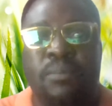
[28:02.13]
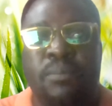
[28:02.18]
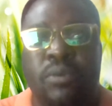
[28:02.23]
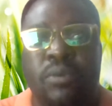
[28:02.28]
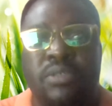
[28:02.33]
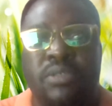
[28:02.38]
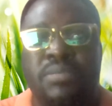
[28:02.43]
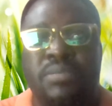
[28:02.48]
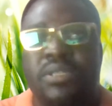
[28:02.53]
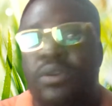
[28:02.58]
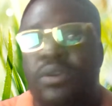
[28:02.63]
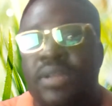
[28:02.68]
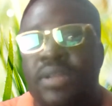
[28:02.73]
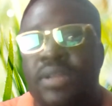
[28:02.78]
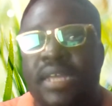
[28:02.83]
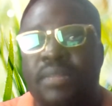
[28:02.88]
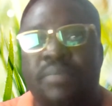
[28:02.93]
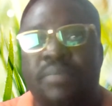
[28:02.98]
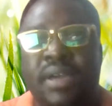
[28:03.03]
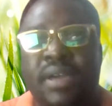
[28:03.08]
must be done
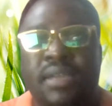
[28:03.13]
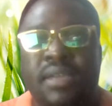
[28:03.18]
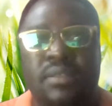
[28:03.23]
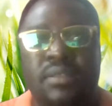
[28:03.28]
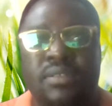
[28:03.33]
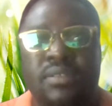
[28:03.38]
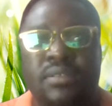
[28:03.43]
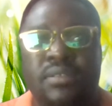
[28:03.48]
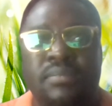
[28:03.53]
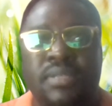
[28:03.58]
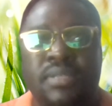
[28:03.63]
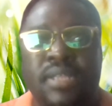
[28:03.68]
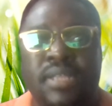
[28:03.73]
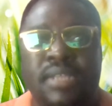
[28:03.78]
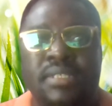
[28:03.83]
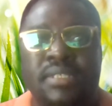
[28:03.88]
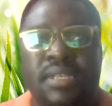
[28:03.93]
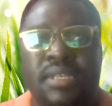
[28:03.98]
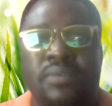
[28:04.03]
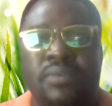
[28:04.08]
at the bank, not something
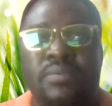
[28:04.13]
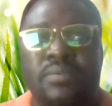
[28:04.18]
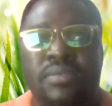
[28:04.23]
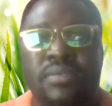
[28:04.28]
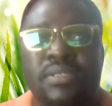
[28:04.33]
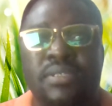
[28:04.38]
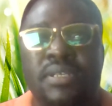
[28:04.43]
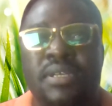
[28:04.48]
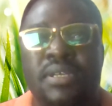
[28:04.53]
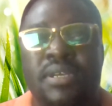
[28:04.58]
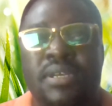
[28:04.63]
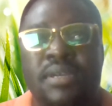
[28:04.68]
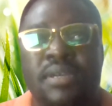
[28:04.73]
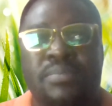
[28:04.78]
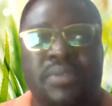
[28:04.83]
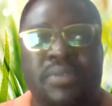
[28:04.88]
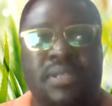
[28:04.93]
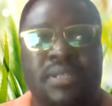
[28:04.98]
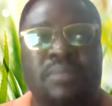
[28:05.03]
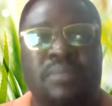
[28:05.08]
that they would
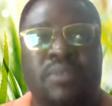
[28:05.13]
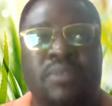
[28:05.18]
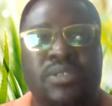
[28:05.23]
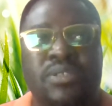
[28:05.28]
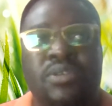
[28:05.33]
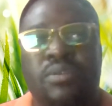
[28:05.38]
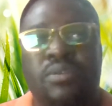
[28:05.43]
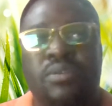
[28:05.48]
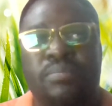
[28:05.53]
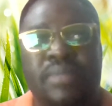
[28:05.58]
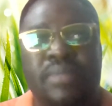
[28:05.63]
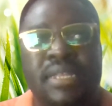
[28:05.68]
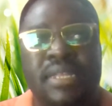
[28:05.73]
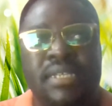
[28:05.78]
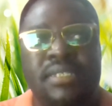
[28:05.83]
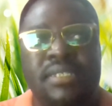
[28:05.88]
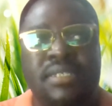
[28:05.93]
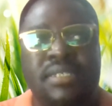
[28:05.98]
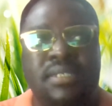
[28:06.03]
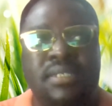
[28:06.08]
pretty much
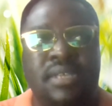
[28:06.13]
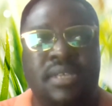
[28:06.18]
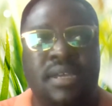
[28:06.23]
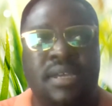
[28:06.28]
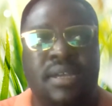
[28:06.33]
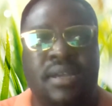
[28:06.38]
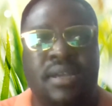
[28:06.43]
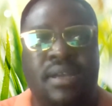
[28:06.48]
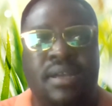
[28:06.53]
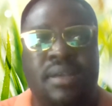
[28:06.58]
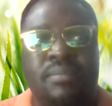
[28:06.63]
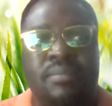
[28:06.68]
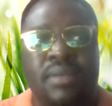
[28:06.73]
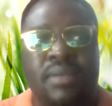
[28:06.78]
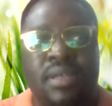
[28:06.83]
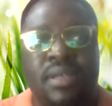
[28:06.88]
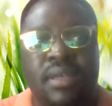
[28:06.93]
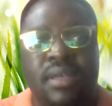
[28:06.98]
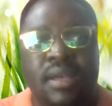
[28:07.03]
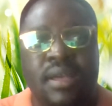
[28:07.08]
complete on
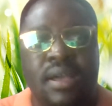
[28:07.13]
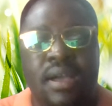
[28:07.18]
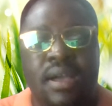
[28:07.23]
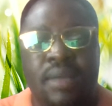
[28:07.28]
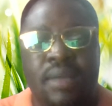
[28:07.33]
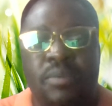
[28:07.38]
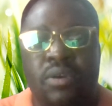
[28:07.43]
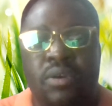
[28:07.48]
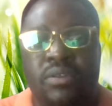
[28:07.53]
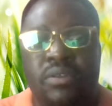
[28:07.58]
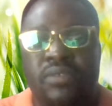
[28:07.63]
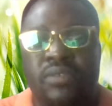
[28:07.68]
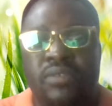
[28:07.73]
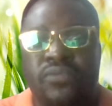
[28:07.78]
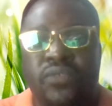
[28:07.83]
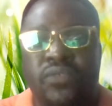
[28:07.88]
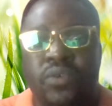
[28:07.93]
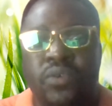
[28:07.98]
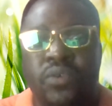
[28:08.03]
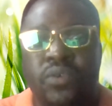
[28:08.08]
the
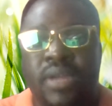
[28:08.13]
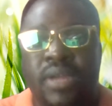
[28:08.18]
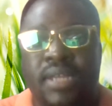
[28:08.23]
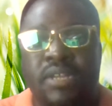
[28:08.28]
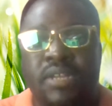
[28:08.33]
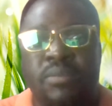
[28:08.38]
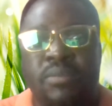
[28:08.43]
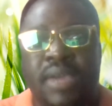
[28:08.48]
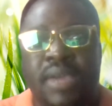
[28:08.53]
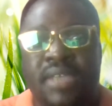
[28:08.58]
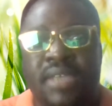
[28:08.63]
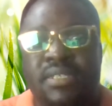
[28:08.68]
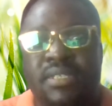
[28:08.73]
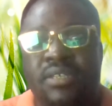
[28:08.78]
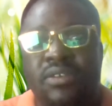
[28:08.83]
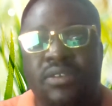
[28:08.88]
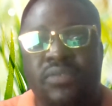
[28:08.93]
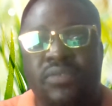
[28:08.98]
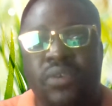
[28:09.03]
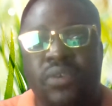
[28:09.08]
phone, and they'll be
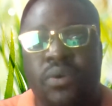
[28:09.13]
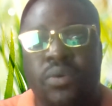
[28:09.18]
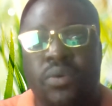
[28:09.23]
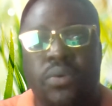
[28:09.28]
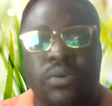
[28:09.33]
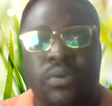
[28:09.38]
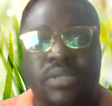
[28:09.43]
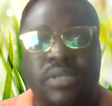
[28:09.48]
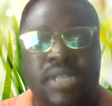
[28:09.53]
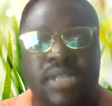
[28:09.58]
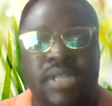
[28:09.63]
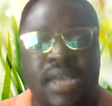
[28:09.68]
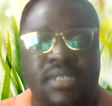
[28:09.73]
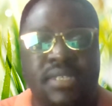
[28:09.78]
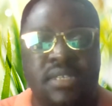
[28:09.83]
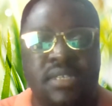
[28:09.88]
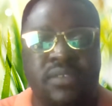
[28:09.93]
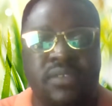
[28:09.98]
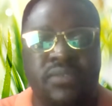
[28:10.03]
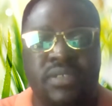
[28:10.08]
asking you for code,
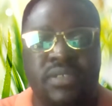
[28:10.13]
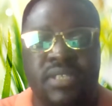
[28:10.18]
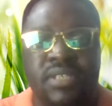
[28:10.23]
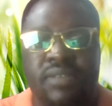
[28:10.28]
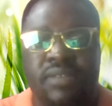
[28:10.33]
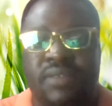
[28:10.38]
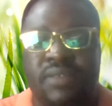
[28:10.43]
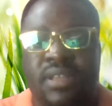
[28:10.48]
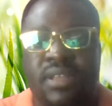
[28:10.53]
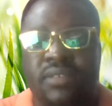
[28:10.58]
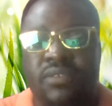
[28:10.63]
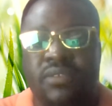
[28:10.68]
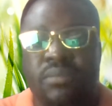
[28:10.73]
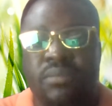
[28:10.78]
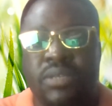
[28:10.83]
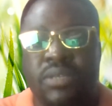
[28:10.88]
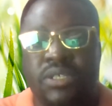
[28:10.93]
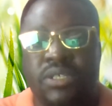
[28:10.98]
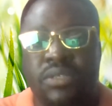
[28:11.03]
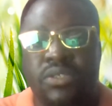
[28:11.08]
asking you for several
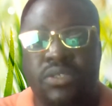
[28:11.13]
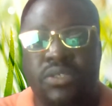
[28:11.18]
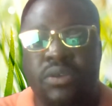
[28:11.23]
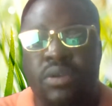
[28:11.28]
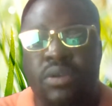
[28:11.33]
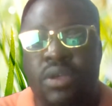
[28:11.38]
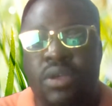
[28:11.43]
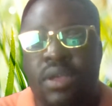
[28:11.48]
information. So,